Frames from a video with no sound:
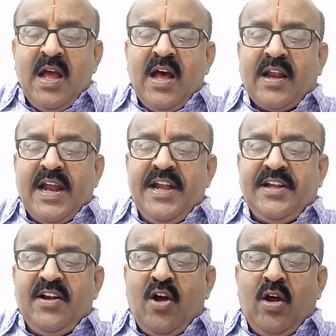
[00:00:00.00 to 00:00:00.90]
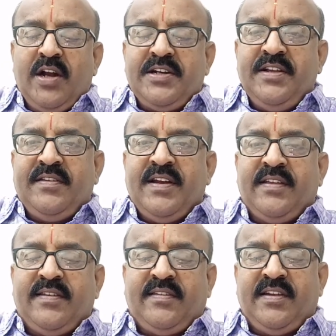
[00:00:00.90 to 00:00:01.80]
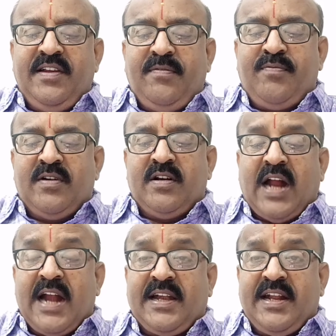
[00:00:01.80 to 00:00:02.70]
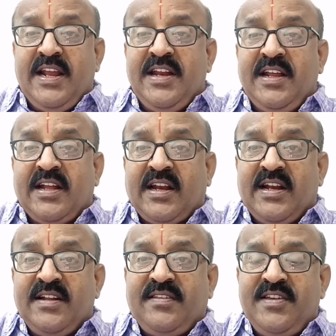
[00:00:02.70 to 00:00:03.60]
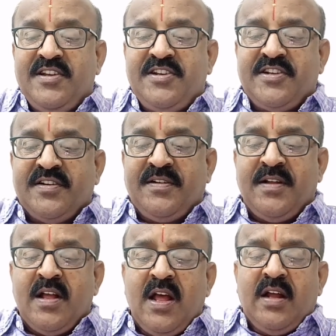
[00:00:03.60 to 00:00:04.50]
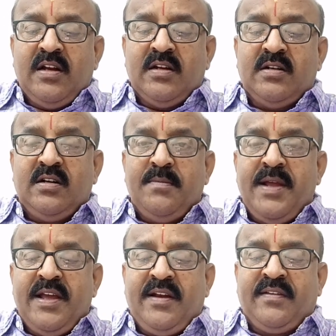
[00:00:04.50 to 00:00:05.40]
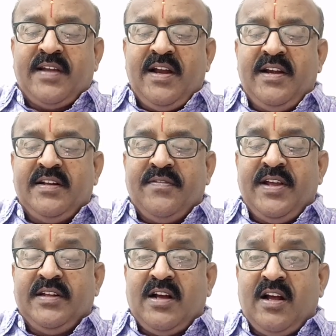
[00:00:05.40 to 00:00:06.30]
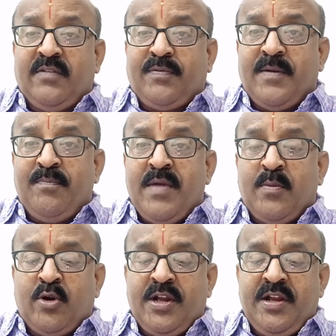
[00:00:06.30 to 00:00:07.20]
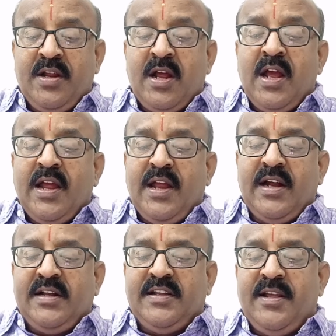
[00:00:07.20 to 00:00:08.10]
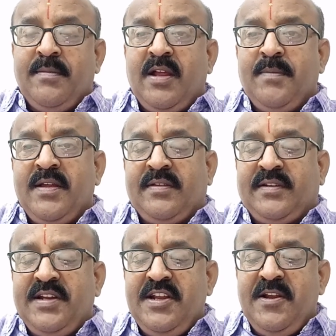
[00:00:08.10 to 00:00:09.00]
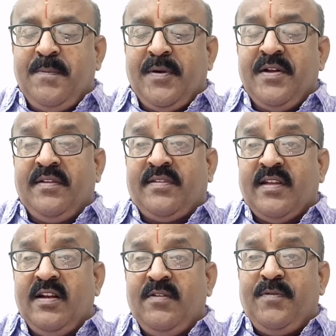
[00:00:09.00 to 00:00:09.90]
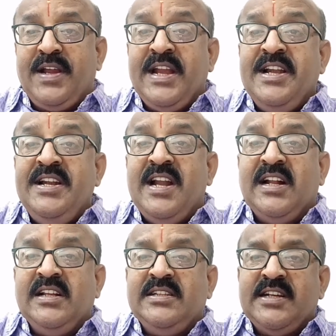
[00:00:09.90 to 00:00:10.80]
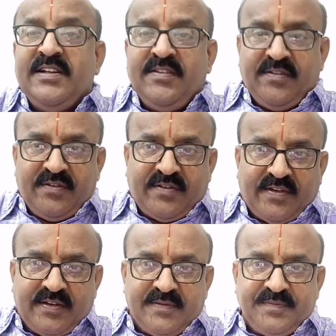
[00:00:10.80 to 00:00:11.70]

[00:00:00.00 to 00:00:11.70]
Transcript: Right knowledge is necessary for attaining renunciation. Learned may recite the Vedas from memory, yet they may be steeped in self-indulgence.